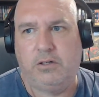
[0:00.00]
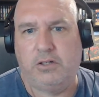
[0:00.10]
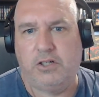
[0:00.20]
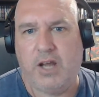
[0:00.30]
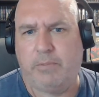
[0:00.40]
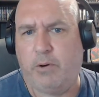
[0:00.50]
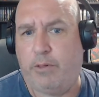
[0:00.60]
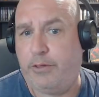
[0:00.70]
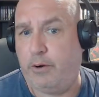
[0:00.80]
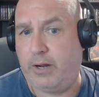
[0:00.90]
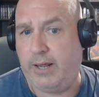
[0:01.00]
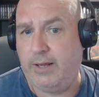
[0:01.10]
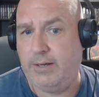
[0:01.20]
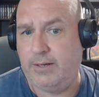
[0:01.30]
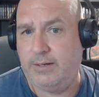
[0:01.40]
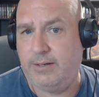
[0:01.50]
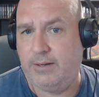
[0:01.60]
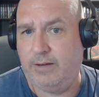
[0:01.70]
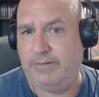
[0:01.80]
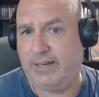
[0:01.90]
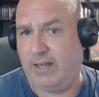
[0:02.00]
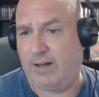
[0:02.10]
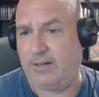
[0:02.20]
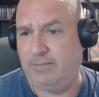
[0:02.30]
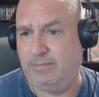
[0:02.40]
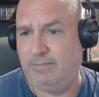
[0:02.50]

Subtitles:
chapter 30 of Deadlock.